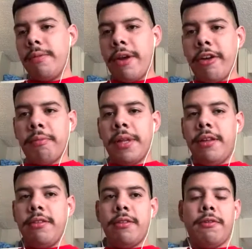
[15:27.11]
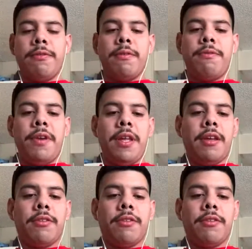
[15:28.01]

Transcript: Eric Bledsoe from Phoenix.